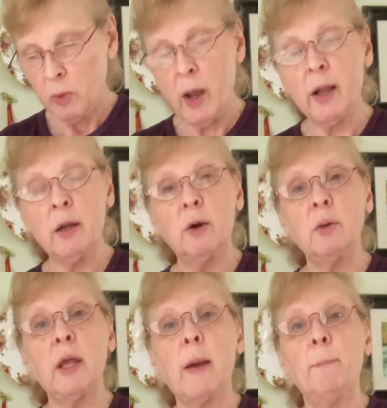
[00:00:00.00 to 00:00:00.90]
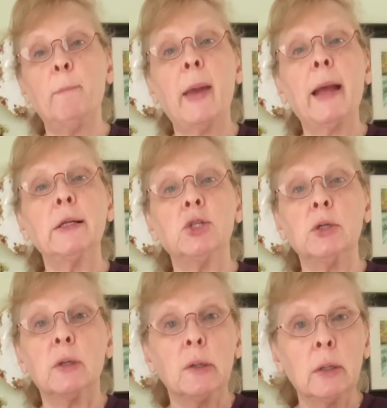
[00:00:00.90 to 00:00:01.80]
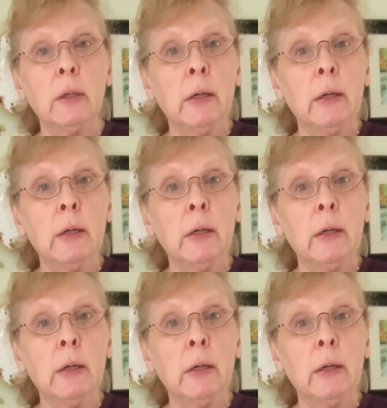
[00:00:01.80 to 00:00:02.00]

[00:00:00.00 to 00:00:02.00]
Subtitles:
I can only imagine